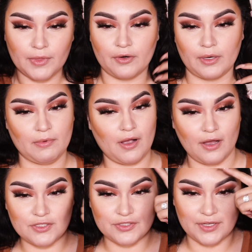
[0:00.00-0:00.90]
the cream
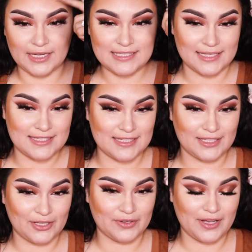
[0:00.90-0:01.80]
contour. You guys can see,
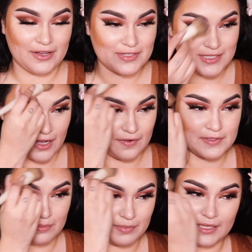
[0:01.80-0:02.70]
like, look how soft
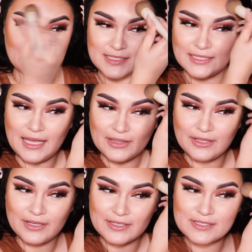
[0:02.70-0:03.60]
and blended that
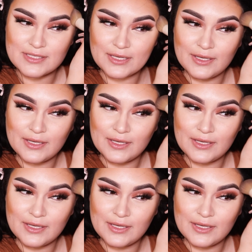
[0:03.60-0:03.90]
looks.